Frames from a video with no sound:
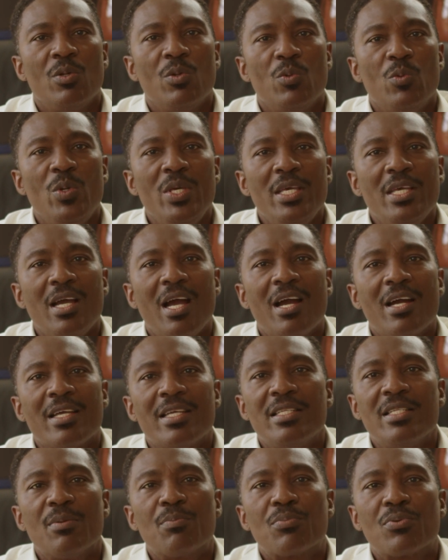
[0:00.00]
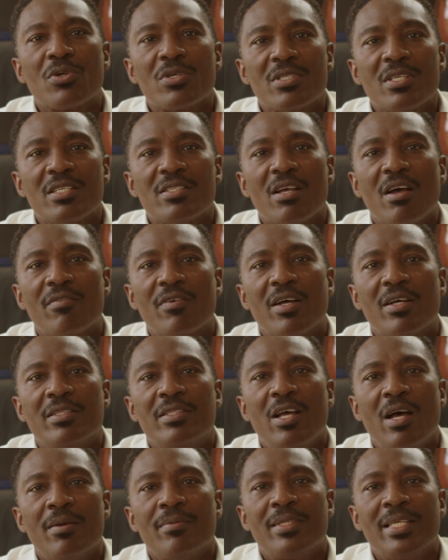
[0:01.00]
We are in the process of
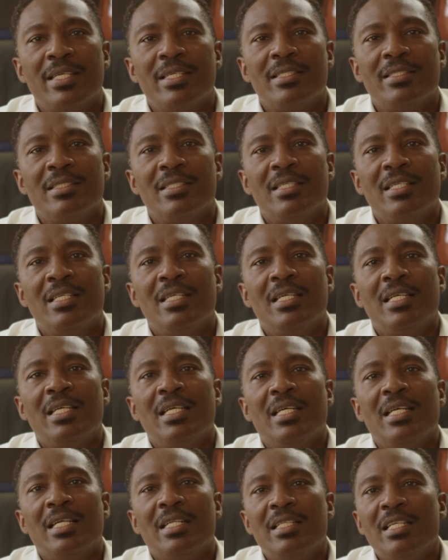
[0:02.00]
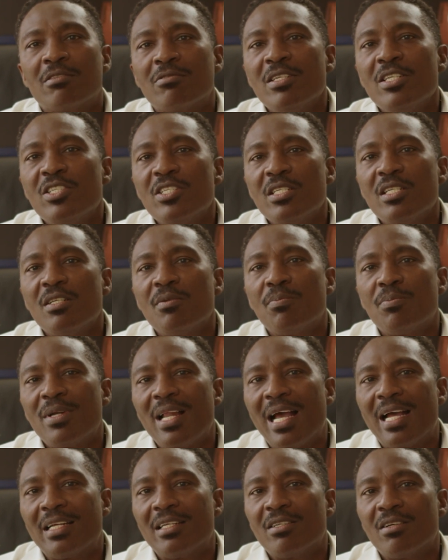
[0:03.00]
adopting the regional
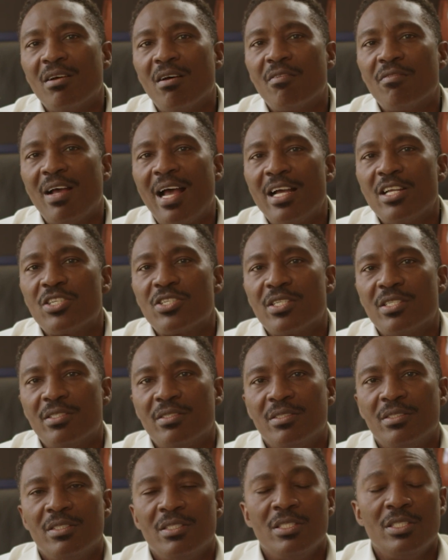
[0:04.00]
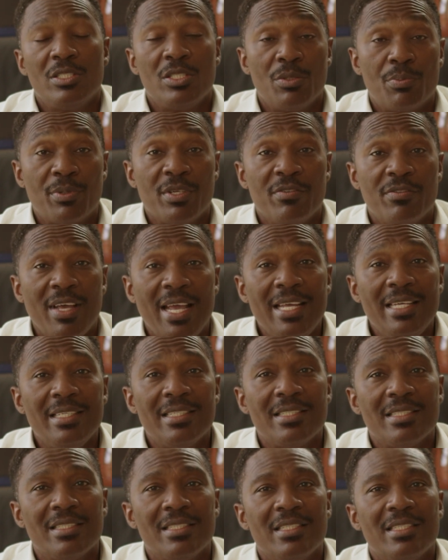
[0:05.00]
plan of action to
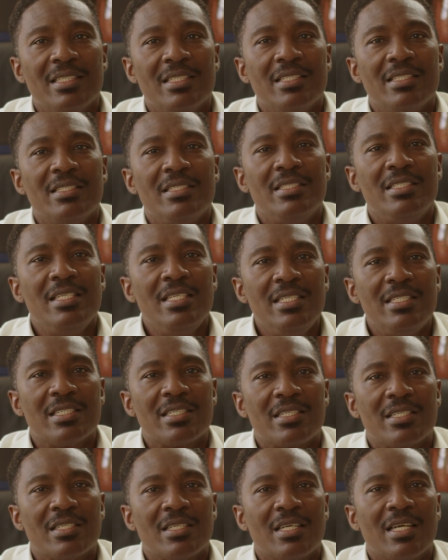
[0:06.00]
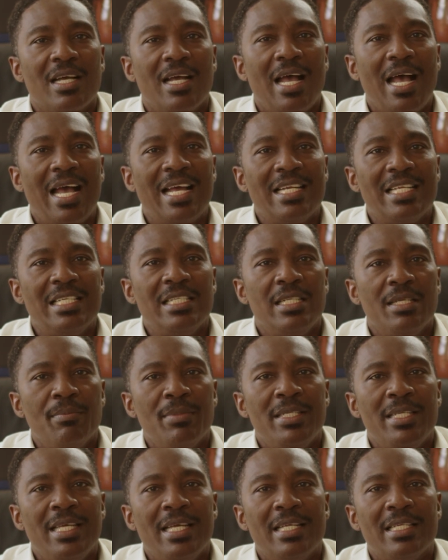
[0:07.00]
prevent, deter, and
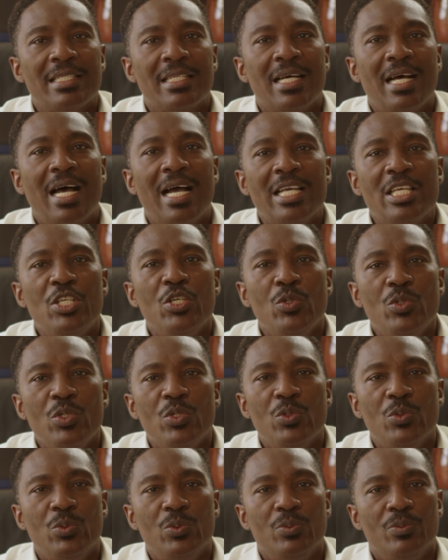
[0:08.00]
eliminate IUU